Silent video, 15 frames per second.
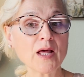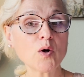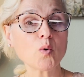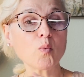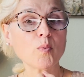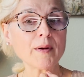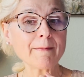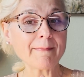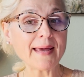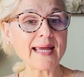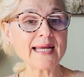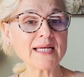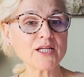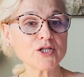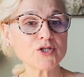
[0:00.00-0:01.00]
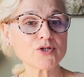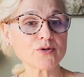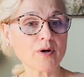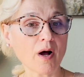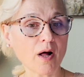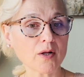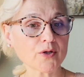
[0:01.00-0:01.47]
we may need to
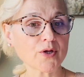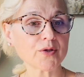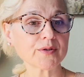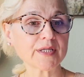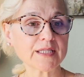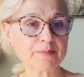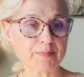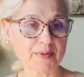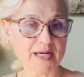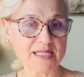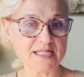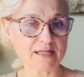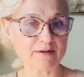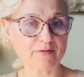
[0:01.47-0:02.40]
calculate present